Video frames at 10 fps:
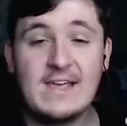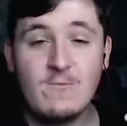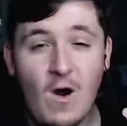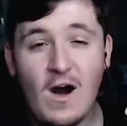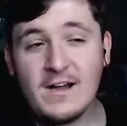
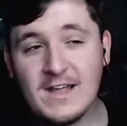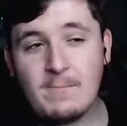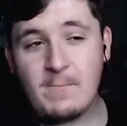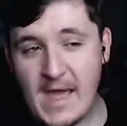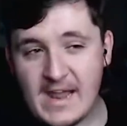Really
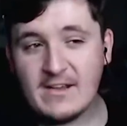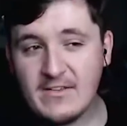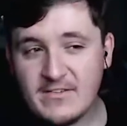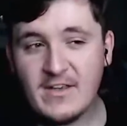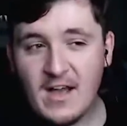wanted
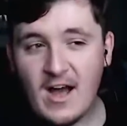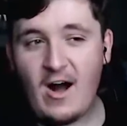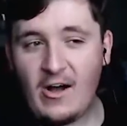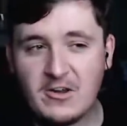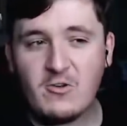Beta's
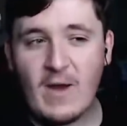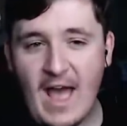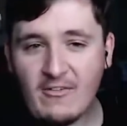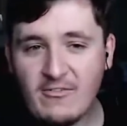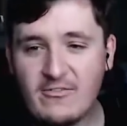
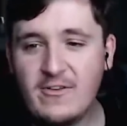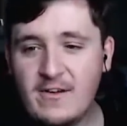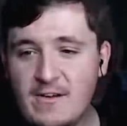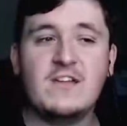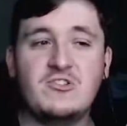autograph
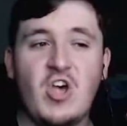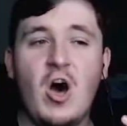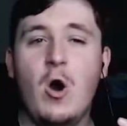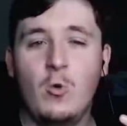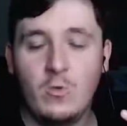via
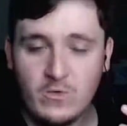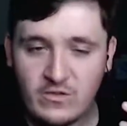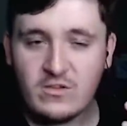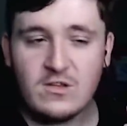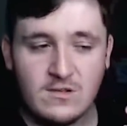
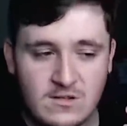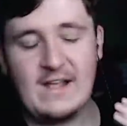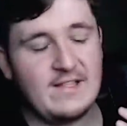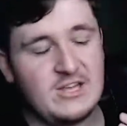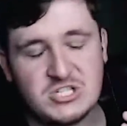toes.
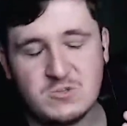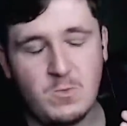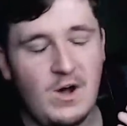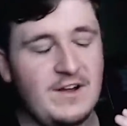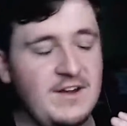Really
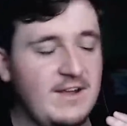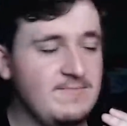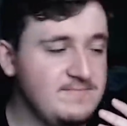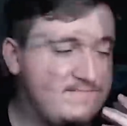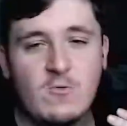just wanted it.
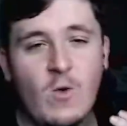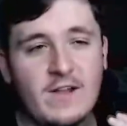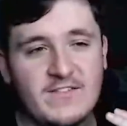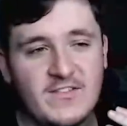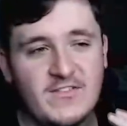Really
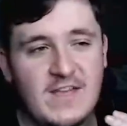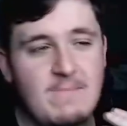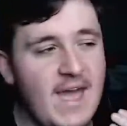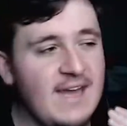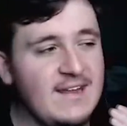wants to
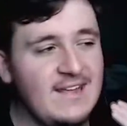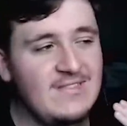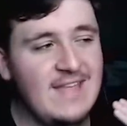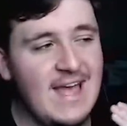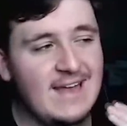see Beta
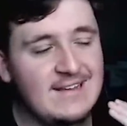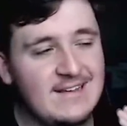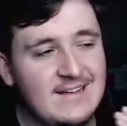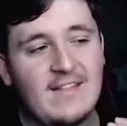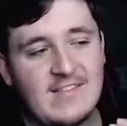in
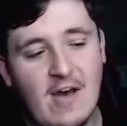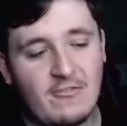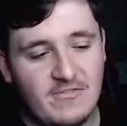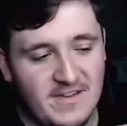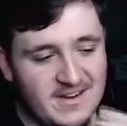that maid's
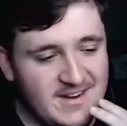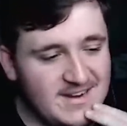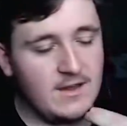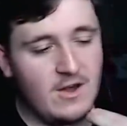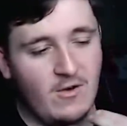outfit.
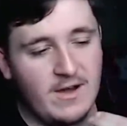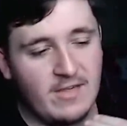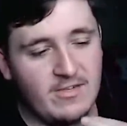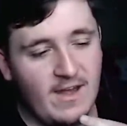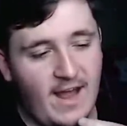And you know what?
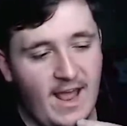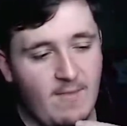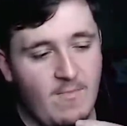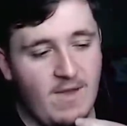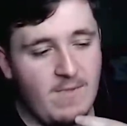I thought,
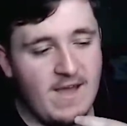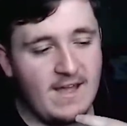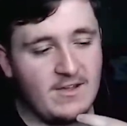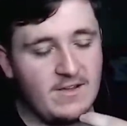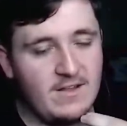hey, maybe
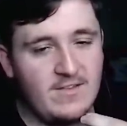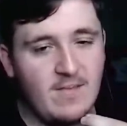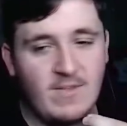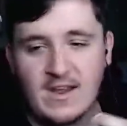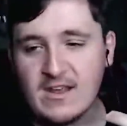I could
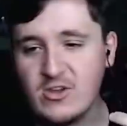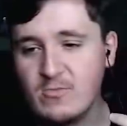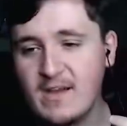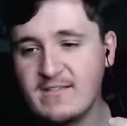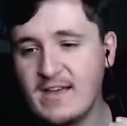intimidate
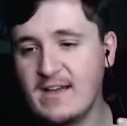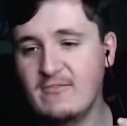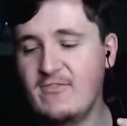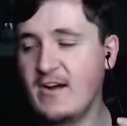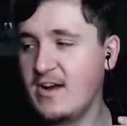you by
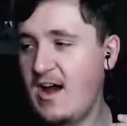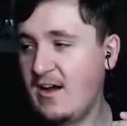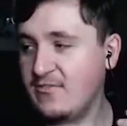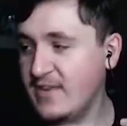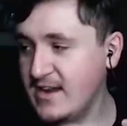saying, fuck
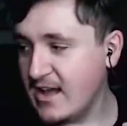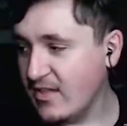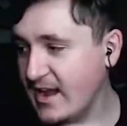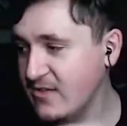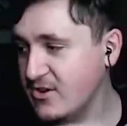off, and
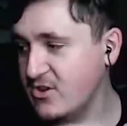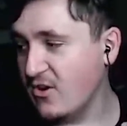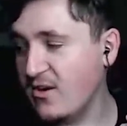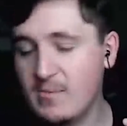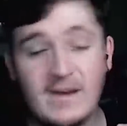yelling out the
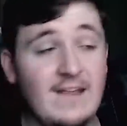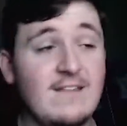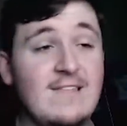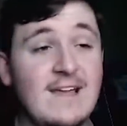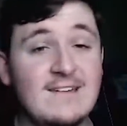door, but I
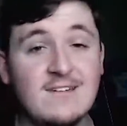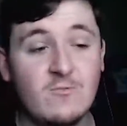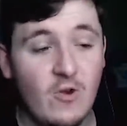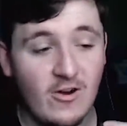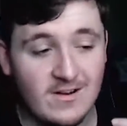guess that
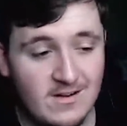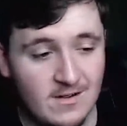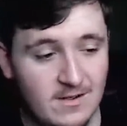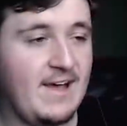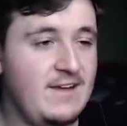didn't work.
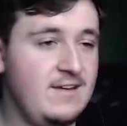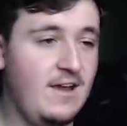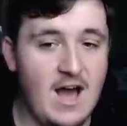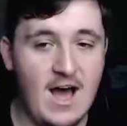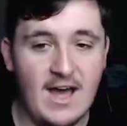I got
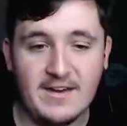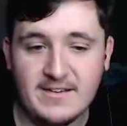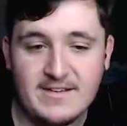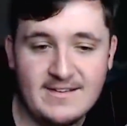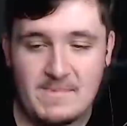
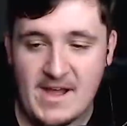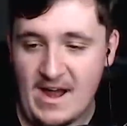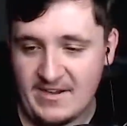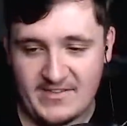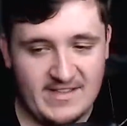Nyad. Gotta be
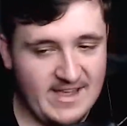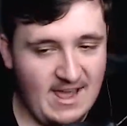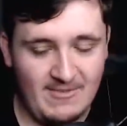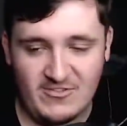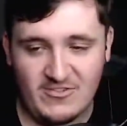honest, this
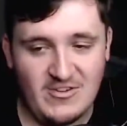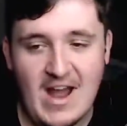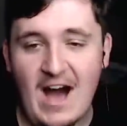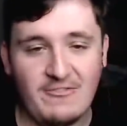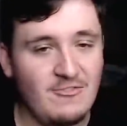game is just
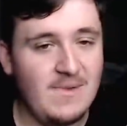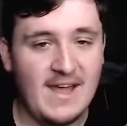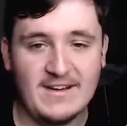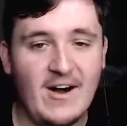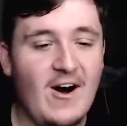not for
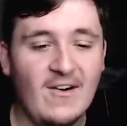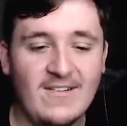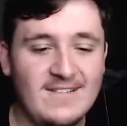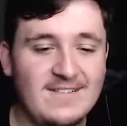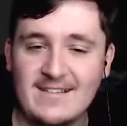me at
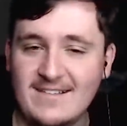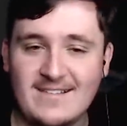all. And